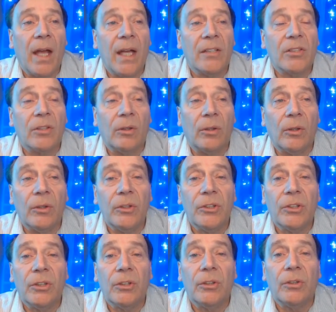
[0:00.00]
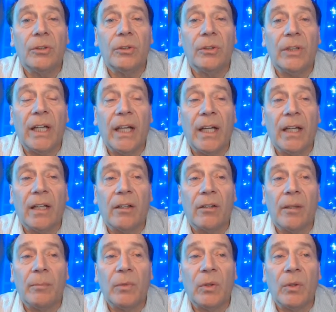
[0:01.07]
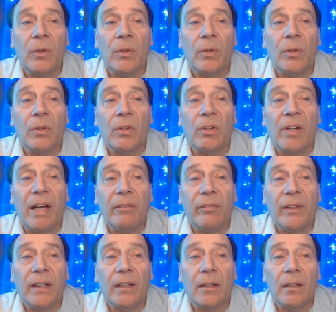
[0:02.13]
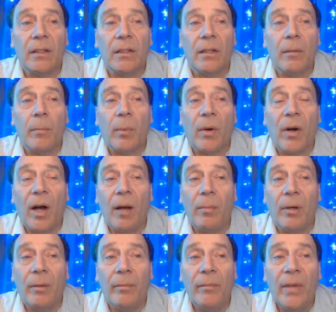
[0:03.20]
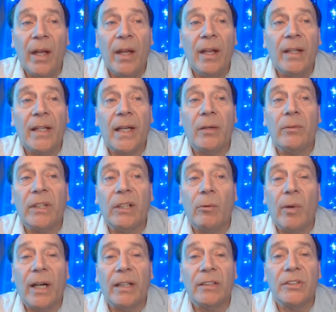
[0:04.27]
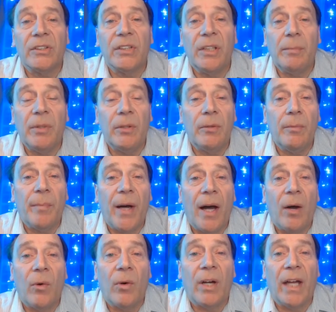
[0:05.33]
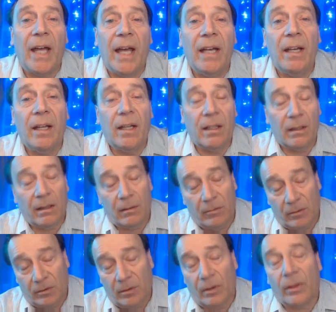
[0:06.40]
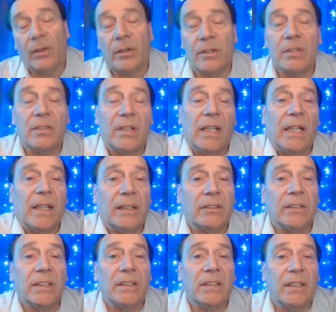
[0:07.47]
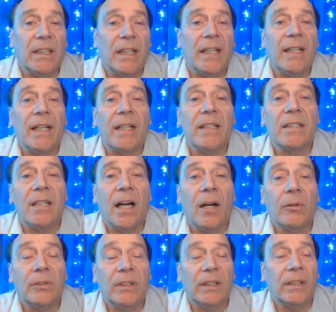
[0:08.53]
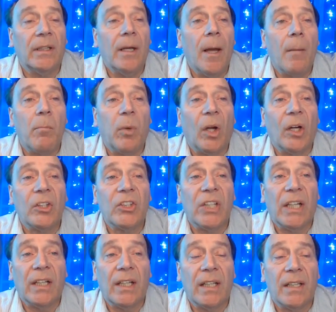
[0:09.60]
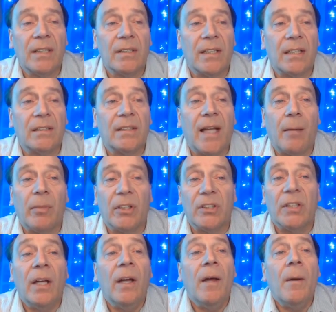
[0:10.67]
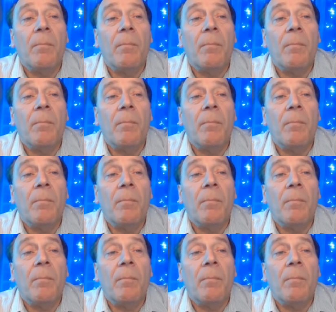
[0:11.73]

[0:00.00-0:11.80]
a solution to a cryptographic problem that requires CPU power and thus electricity. And that is how the blockchain is established